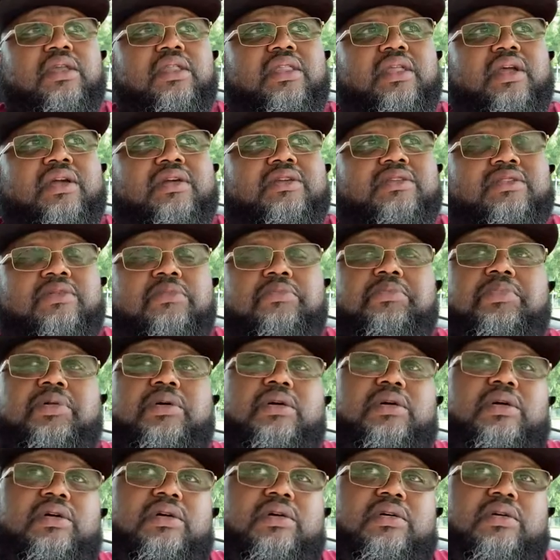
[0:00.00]
there's a
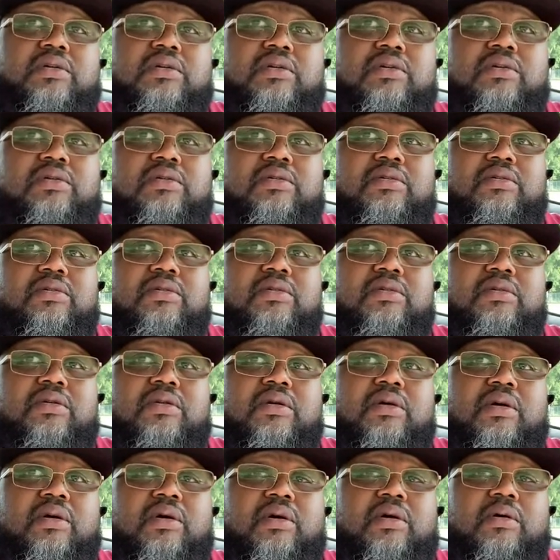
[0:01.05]
book,
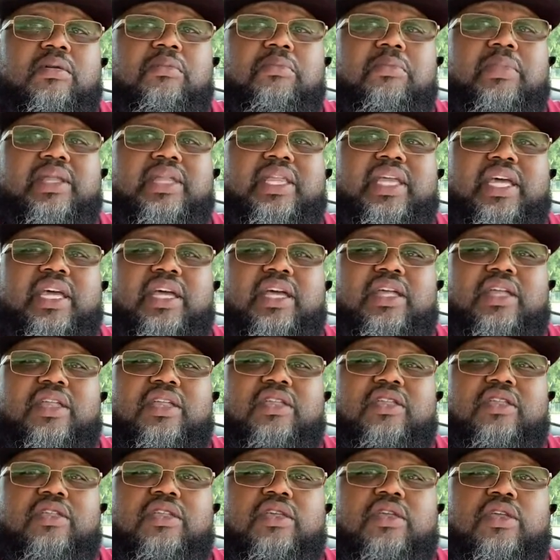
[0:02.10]
but
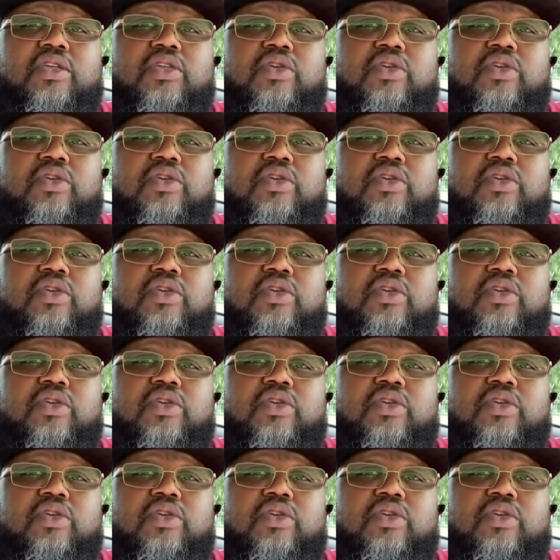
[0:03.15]
then